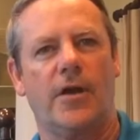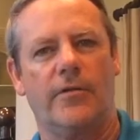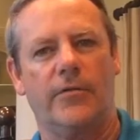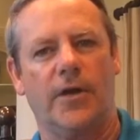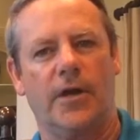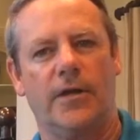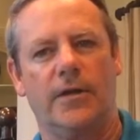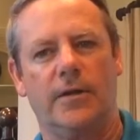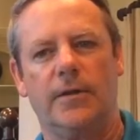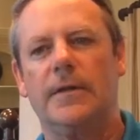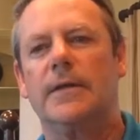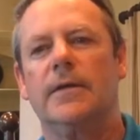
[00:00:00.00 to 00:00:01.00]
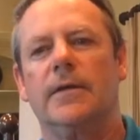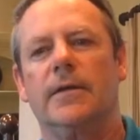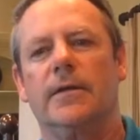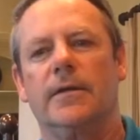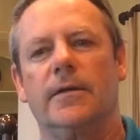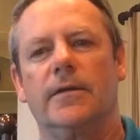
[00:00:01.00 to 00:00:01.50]
John Vianney
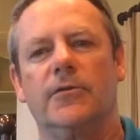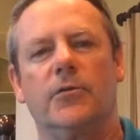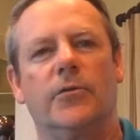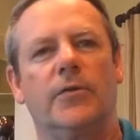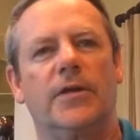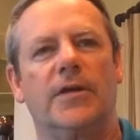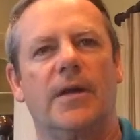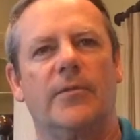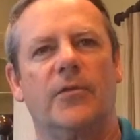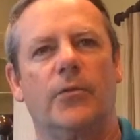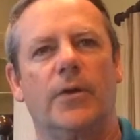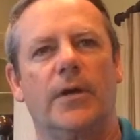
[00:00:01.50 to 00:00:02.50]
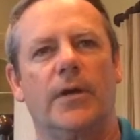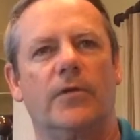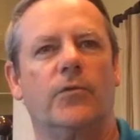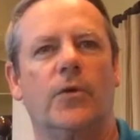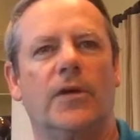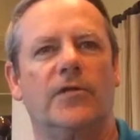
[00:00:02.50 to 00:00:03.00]
2 or 3 times a week,
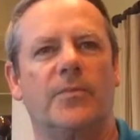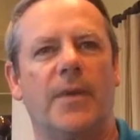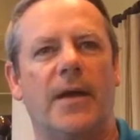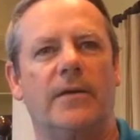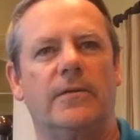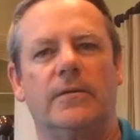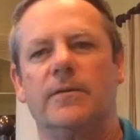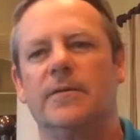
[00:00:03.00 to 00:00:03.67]
as well as Mass,